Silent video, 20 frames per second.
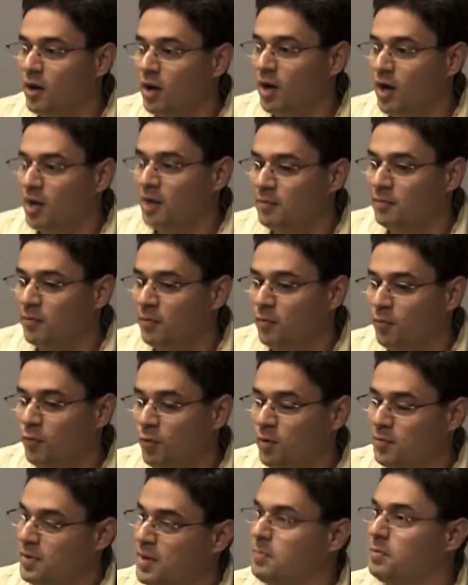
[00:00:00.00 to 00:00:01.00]
first.
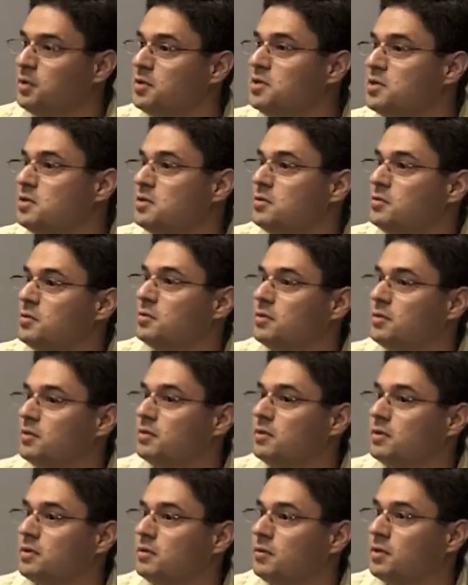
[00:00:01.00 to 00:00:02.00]
What people do,
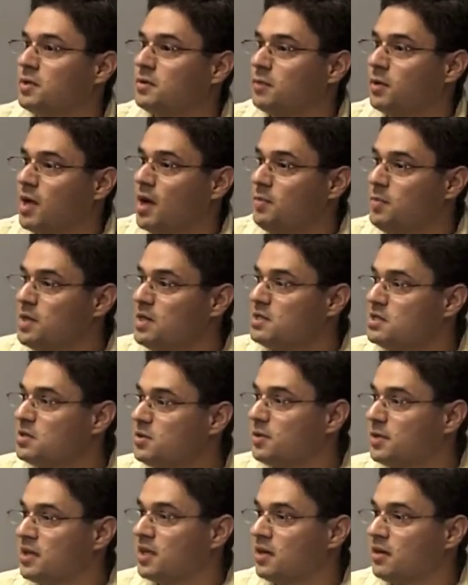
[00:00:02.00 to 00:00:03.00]
what companies
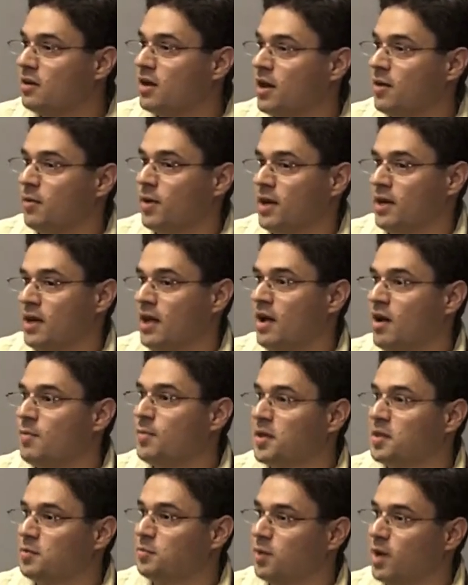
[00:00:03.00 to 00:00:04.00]
do in the internet right now
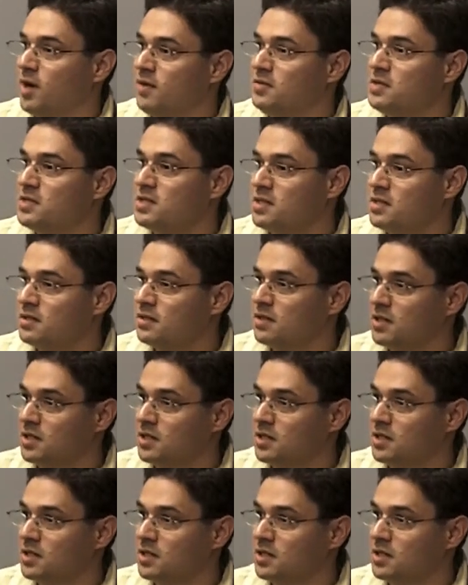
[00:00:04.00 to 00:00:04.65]
about the privacy